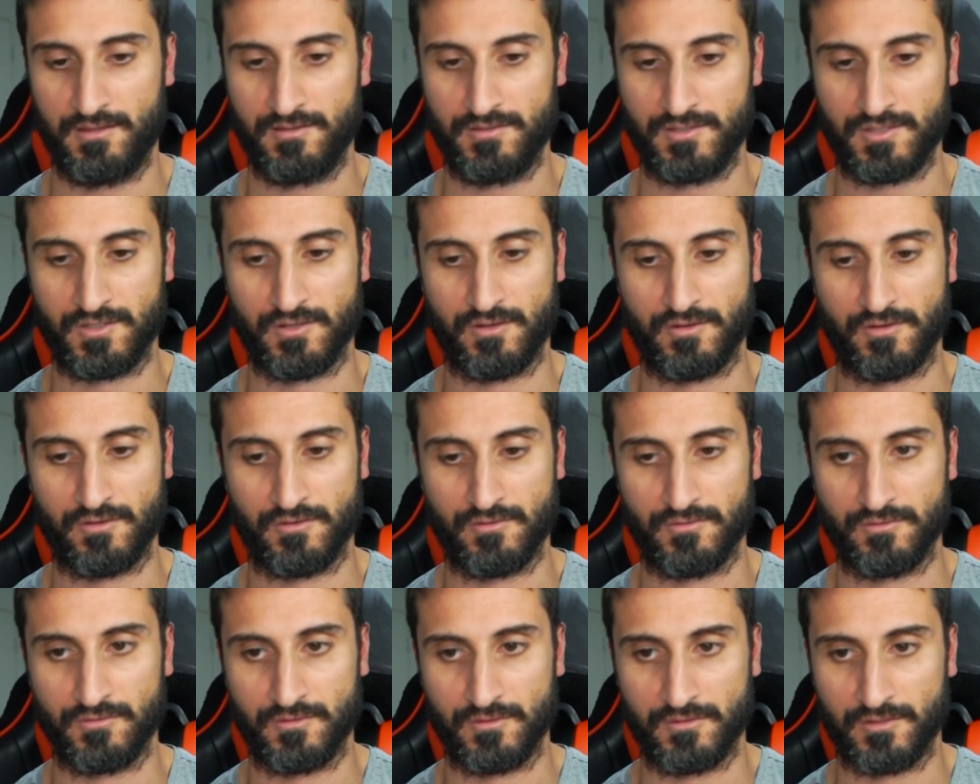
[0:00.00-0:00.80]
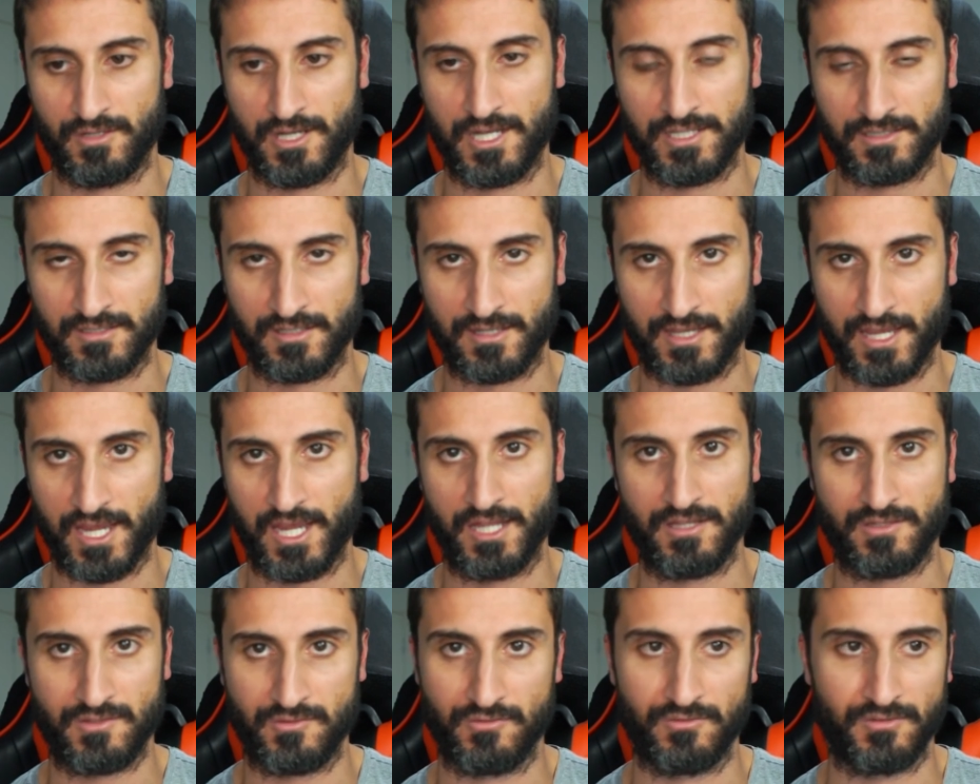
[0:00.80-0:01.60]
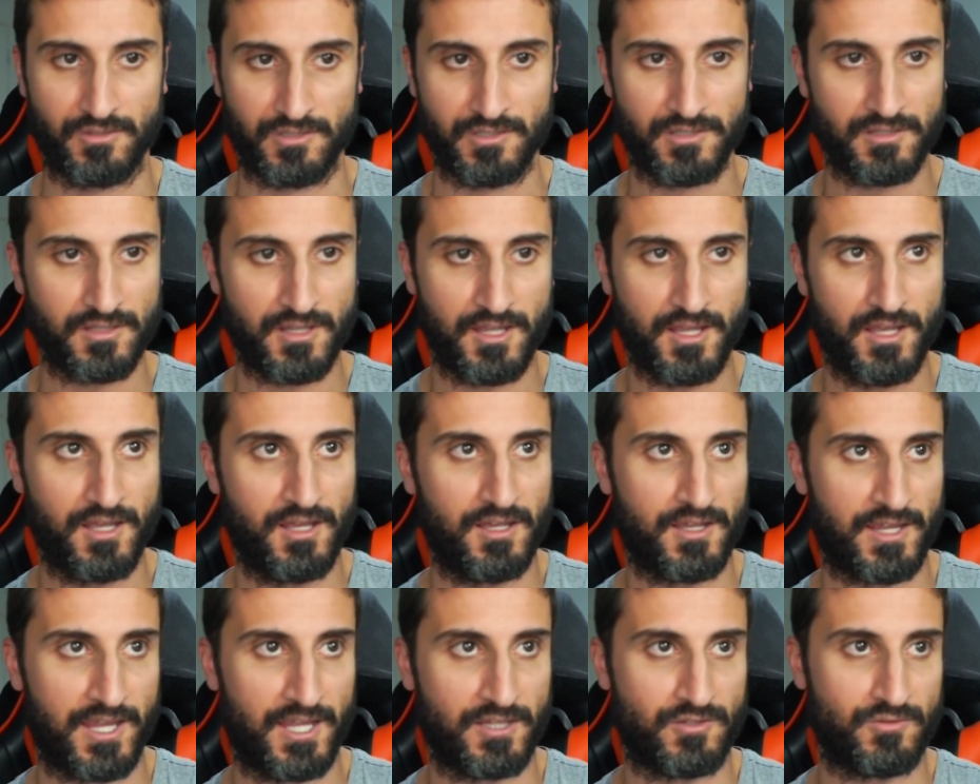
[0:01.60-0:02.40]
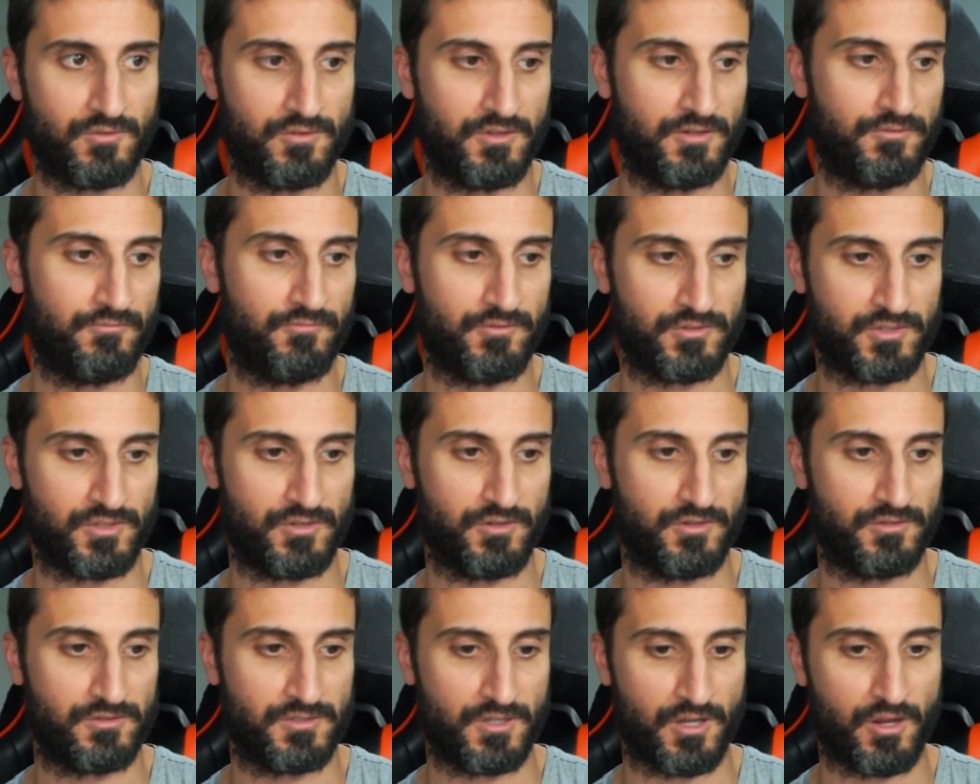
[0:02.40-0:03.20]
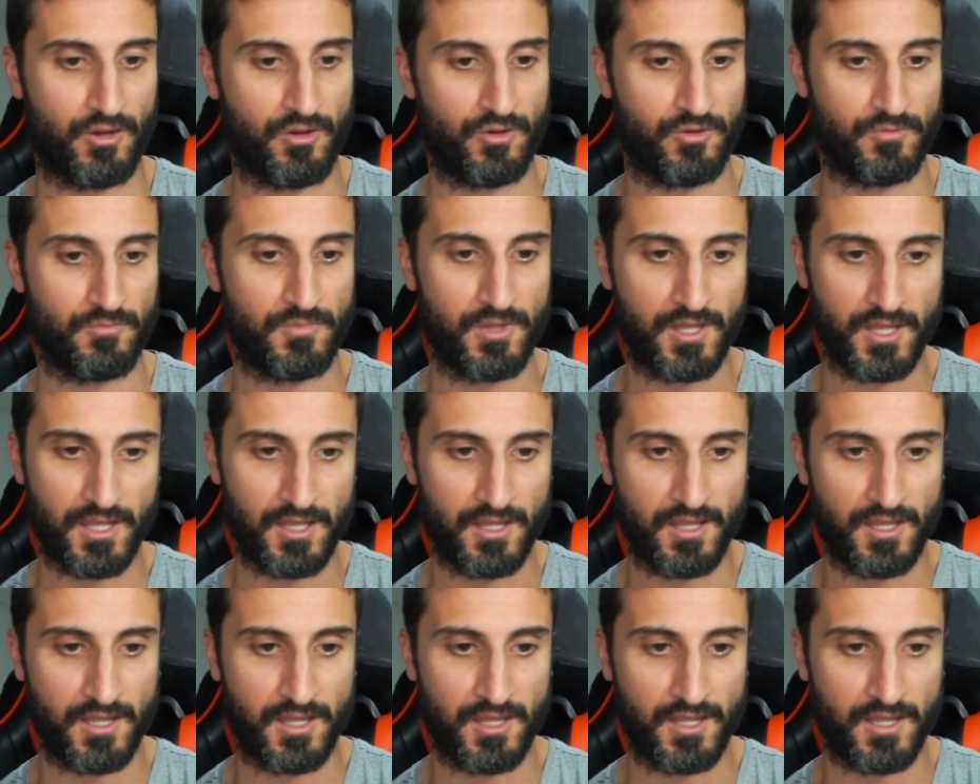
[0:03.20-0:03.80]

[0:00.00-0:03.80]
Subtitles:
So I had to cancel the return to home.